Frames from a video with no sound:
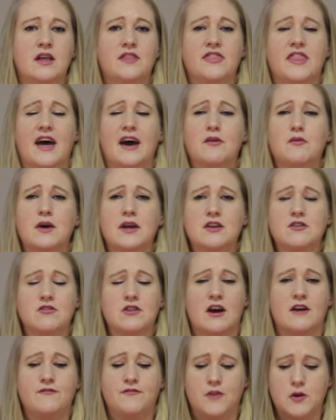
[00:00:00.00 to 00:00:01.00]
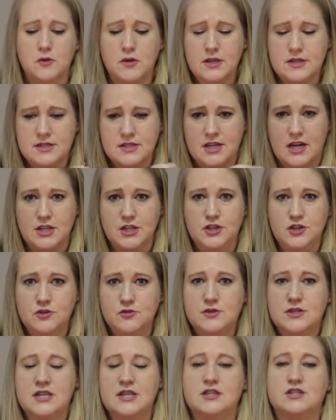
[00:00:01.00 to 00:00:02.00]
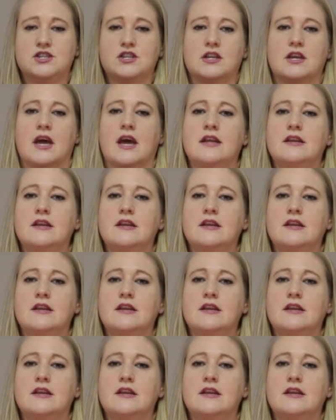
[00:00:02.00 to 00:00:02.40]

That way you're not focused on you teaching